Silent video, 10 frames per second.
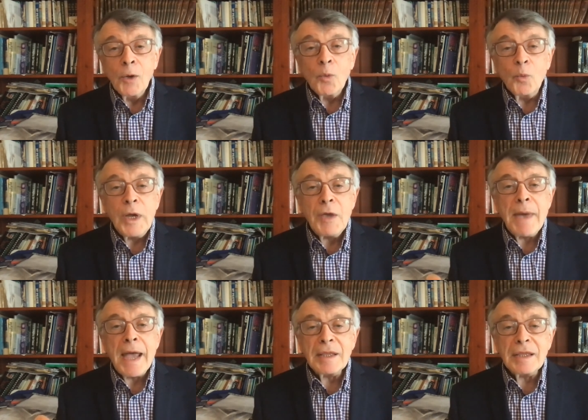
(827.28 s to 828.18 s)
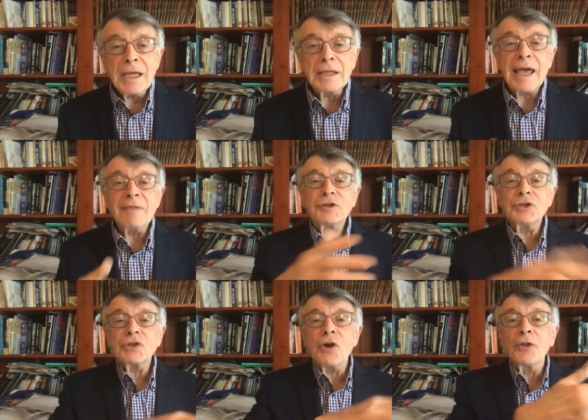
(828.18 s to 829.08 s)
We may think they've
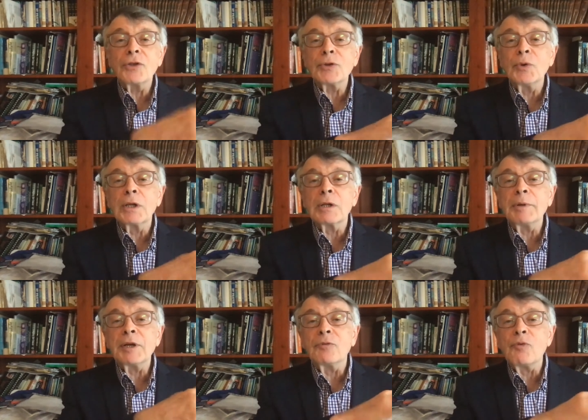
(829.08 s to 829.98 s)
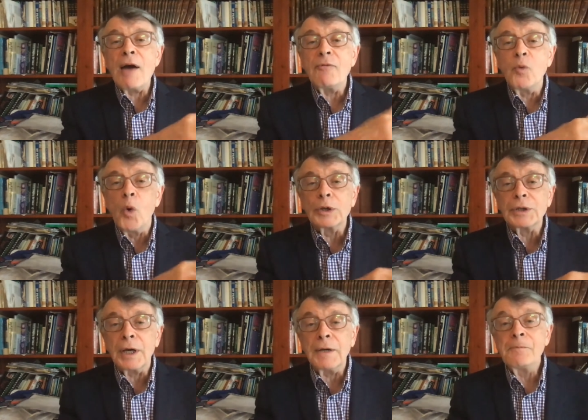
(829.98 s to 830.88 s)
just gone through a little bit of rough
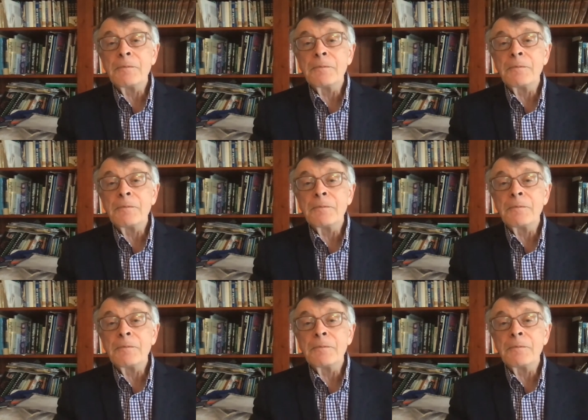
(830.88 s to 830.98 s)
water